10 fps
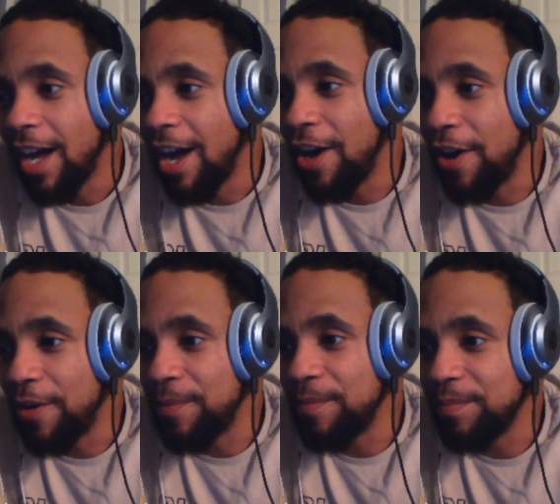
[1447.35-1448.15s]

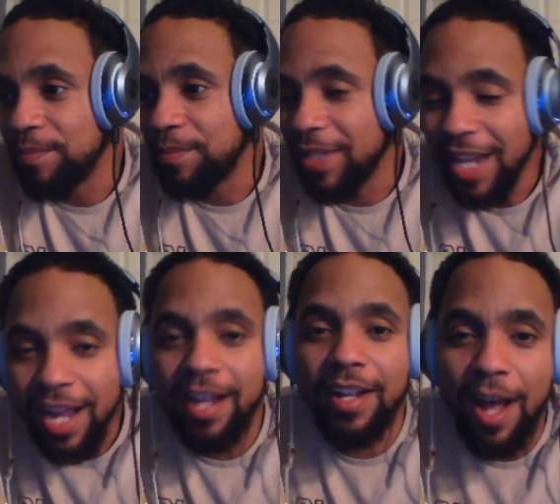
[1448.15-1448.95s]
But
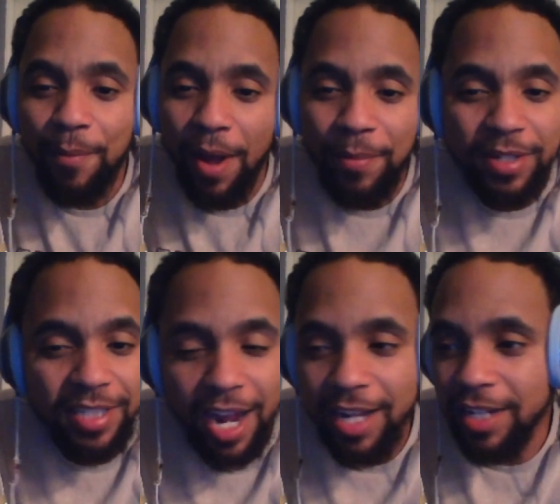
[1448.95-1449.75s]
yeah, I'm
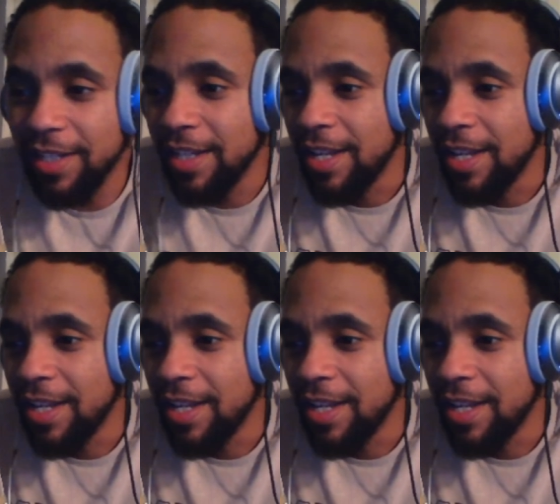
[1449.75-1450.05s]
excited.